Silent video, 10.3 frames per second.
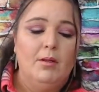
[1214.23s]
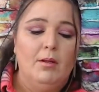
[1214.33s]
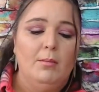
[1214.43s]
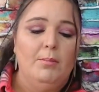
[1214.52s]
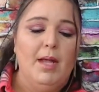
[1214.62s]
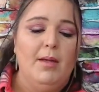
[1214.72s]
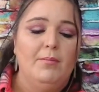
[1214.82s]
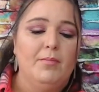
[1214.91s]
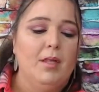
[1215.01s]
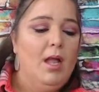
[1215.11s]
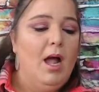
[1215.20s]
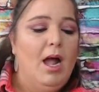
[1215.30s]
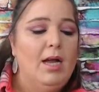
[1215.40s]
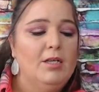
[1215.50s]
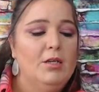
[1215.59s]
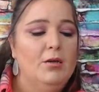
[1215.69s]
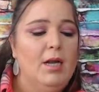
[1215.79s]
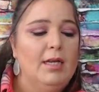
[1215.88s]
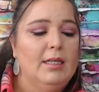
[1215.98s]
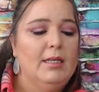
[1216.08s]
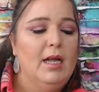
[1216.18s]
But I do like
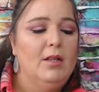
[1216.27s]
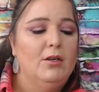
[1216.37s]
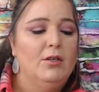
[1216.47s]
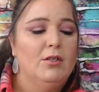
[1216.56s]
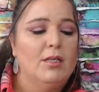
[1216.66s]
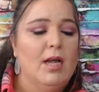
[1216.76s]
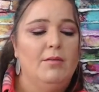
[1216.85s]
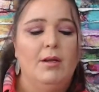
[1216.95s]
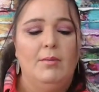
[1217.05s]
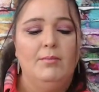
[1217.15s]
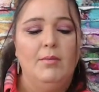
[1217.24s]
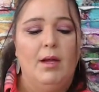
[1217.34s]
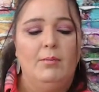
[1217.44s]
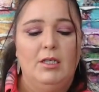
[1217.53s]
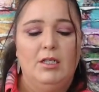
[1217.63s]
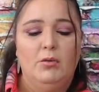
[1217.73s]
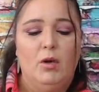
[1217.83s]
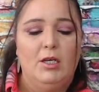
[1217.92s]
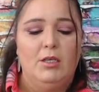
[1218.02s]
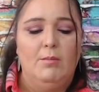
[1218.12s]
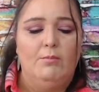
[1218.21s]
the colors of them. I'm just
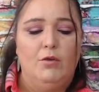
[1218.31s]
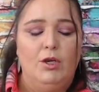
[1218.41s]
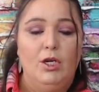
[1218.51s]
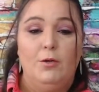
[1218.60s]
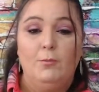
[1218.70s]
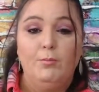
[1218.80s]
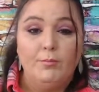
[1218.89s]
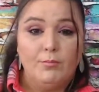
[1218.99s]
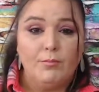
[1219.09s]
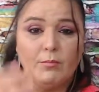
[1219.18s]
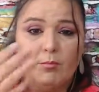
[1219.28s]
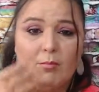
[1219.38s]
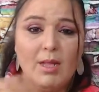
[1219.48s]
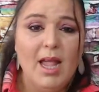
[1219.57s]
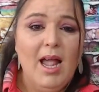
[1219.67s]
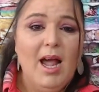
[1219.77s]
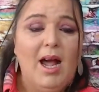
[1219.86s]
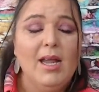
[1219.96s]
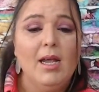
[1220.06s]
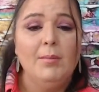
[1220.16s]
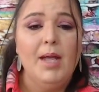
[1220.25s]
swatching them for you. I
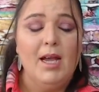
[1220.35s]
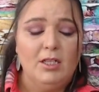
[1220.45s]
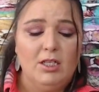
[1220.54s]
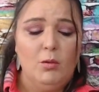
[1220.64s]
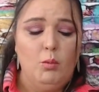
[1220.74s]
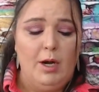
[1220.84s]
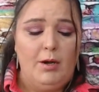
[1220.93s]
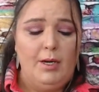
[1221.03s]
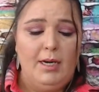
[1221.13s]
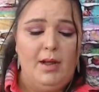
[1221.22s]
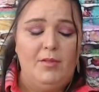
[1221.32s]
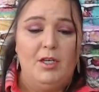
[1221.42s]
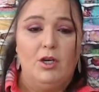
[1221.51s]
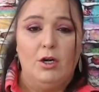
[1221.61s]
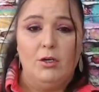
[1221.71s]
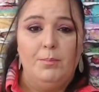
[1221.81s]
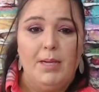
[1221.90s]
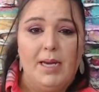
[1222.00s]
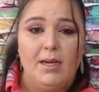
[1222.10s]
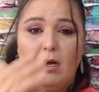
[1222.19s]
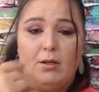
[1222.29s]
am actually wearing the darker
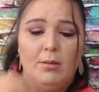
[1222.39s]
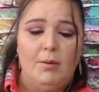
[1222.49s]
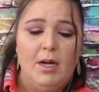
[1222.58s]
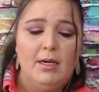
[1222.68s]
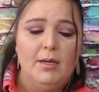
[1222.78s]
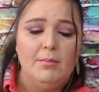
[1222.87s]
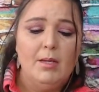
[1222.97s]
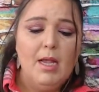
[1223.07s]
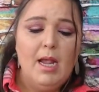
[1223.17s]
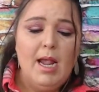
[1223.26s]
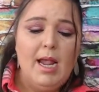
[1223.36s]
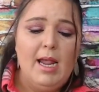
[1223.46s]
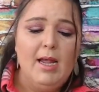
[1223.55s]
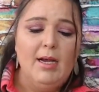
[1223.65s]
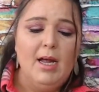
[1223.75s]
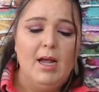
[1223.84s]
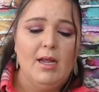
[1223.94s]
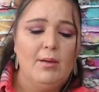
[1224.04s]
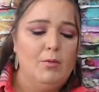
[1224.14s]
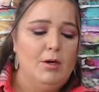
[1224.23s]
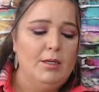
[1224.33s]
pink on the bottom, and I am
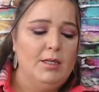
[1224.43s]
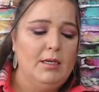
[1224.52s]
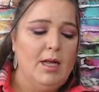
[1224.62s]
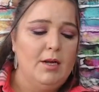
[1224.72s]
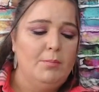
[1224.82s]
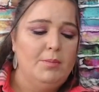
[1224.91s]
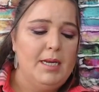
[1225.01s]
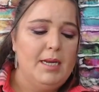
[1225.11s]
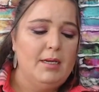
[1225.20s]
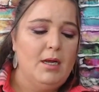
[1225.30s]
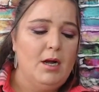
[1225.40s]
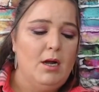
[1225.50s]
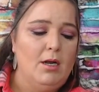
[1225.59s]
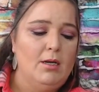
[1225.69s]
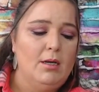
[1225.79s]
wearing the lighter pink on